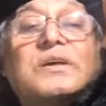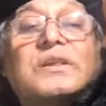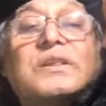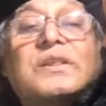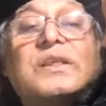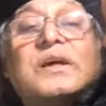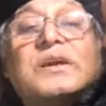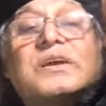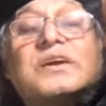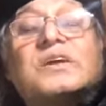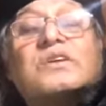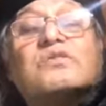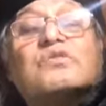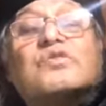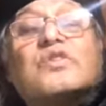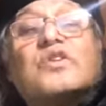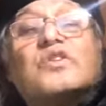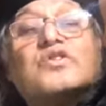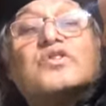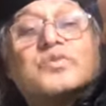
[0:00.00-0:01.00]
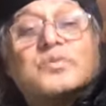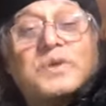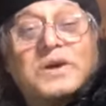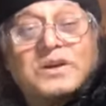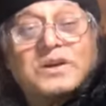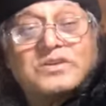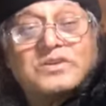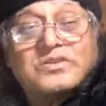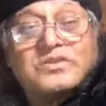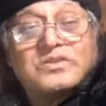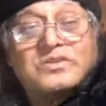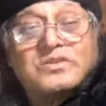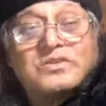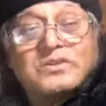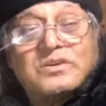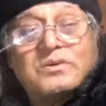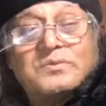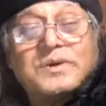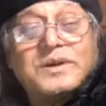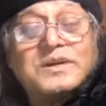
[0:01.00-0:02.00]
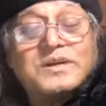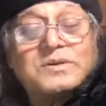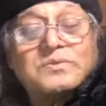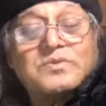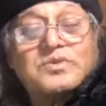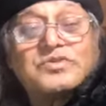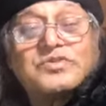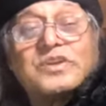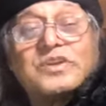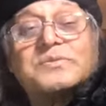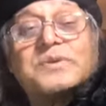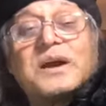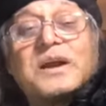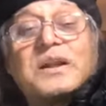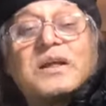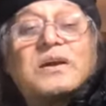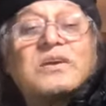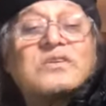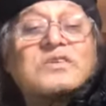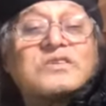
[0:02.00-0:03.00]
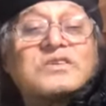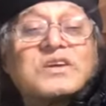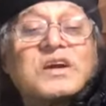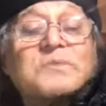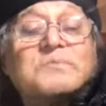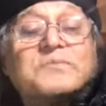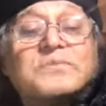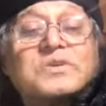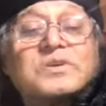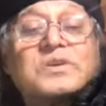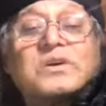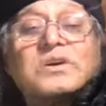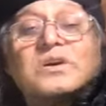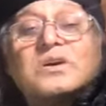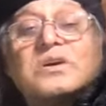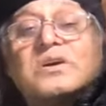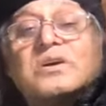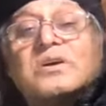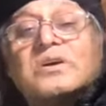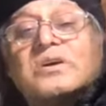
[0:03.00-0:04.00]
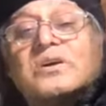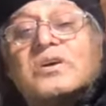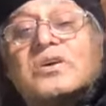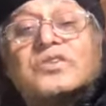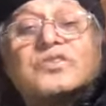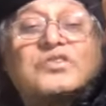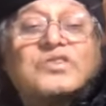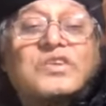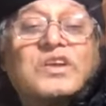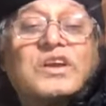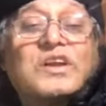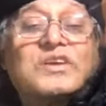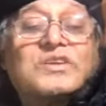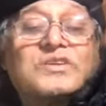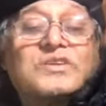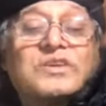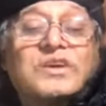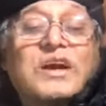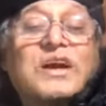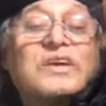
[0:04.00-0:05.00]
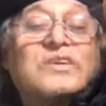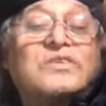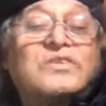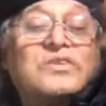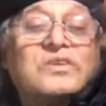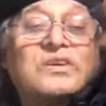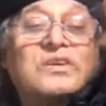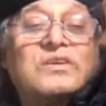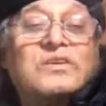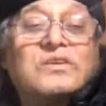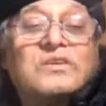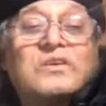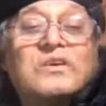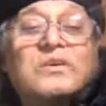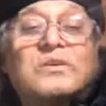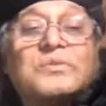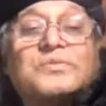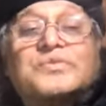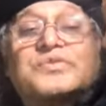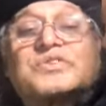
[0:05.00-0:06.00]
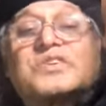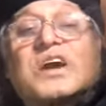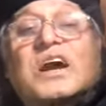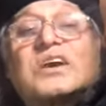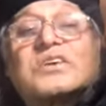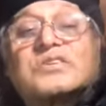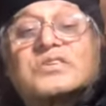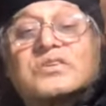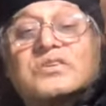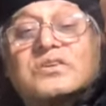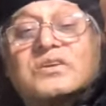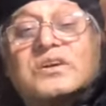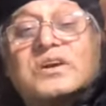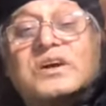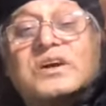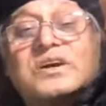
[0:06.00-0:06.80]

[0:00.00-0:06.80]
the reinforcement of anti-Muslim kind of contempt, hostility, hatred, obstruction,